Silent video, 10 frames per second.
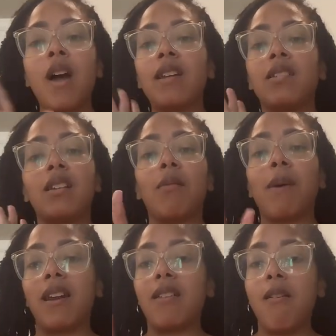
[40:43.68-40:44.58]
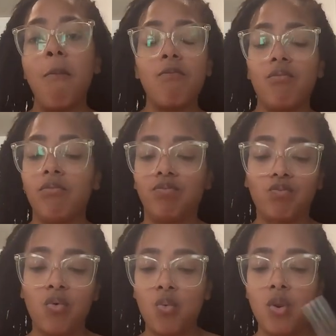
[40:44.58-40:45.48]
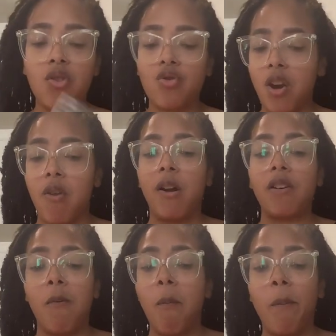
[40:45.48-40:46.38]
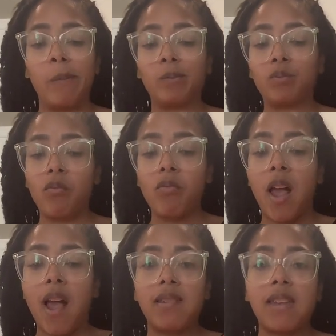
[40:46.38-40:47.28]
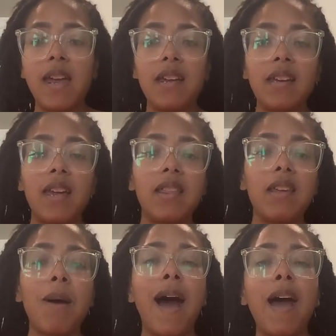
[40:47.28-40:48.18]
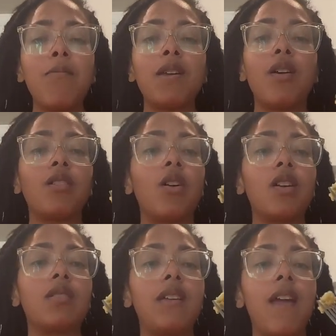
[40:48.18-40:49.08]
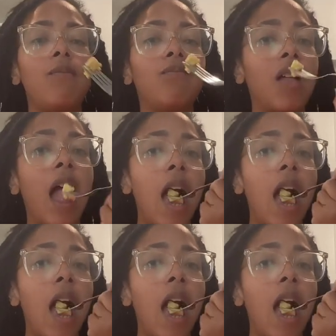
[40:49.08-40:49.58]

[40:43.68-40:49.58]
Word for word: you got to get up out of here. We don't do that right here. Satan, get thee behind me on the Lord's day.